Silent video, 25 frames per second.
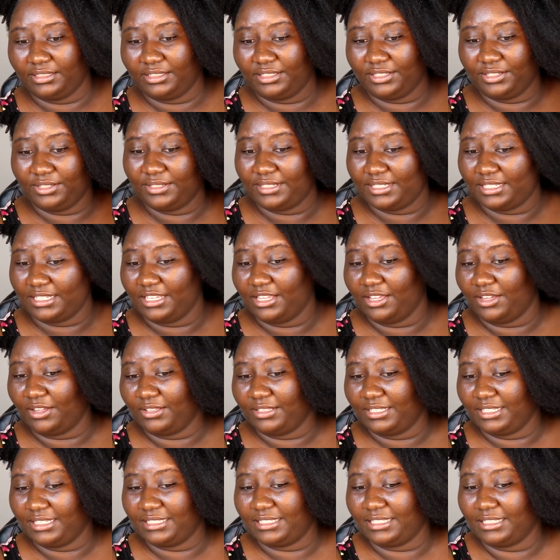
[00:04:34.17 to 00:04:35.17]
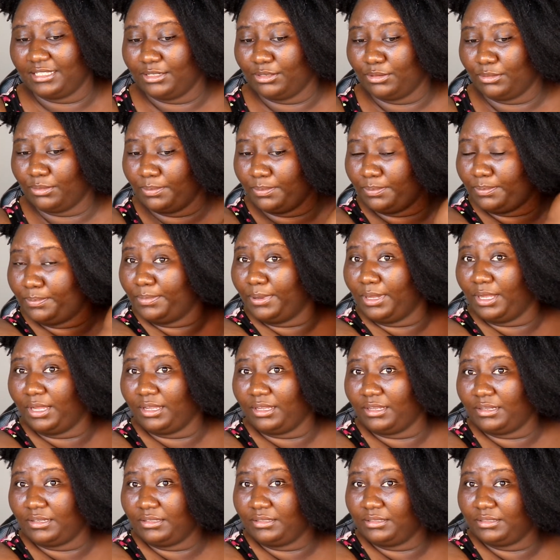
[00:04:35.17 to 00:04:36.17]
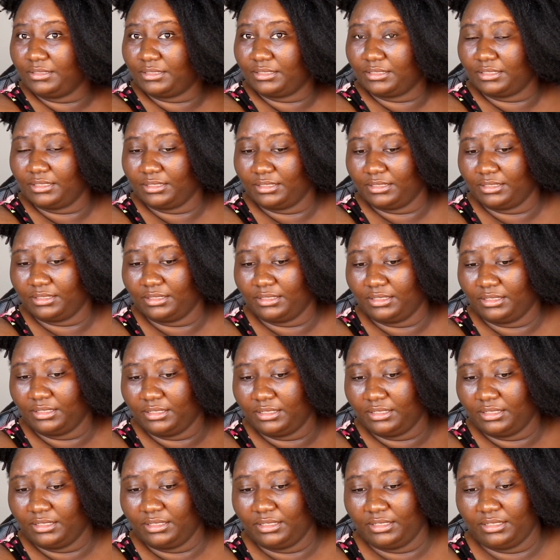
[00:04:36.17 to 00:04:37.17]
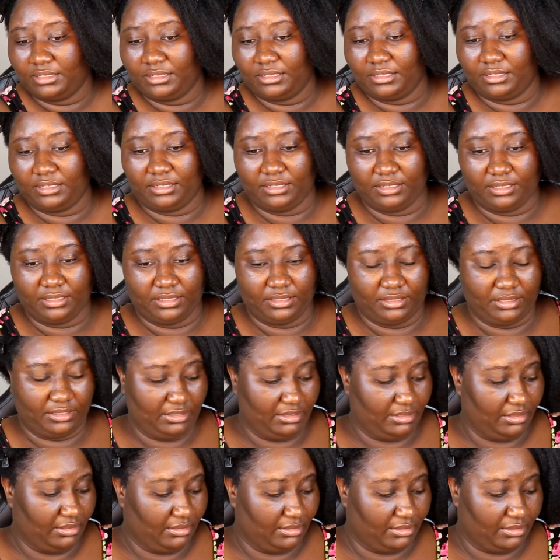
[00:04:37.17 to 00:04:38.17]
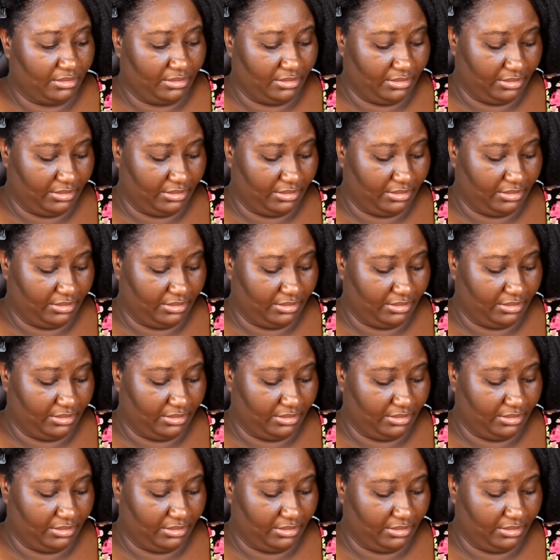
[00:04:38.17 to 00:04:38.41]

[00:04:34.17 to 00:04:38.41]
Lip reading: Do you see all these little balls? Ugh.